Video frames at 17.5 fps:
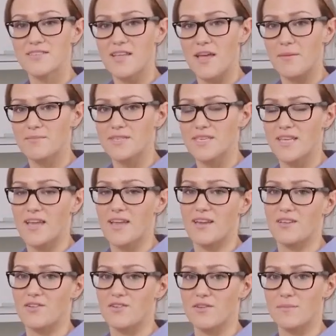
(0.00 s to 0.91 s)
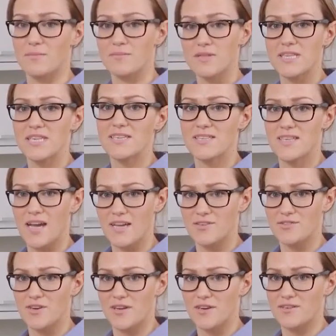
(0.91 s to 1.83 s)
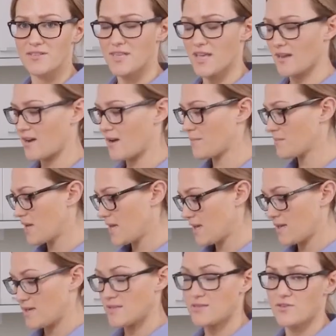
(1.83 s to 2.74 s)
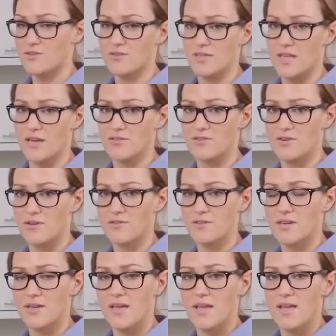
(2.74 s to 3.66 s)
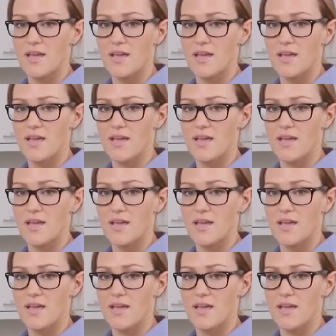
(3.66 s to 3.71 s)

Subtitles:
step to getting your complete titrator set up is your electrode.